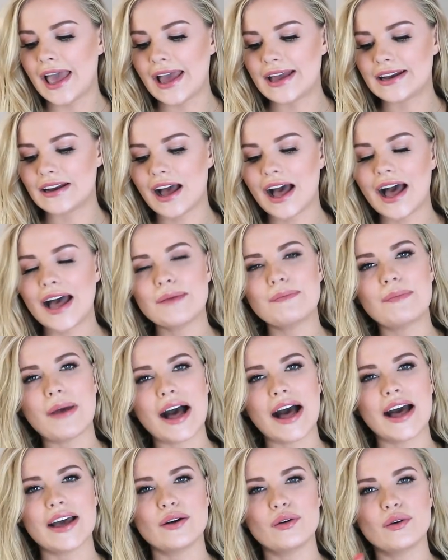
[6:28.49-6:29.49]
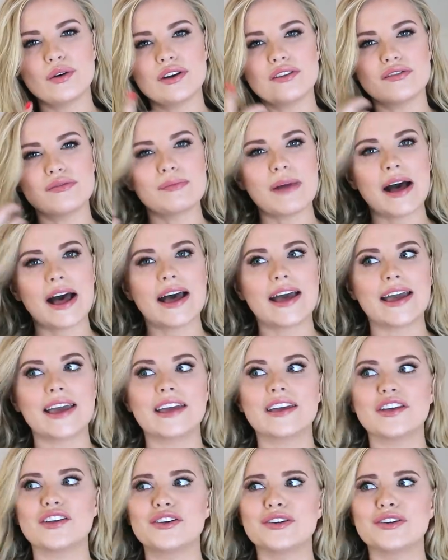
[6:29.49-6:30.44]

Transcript: And I buy all of my,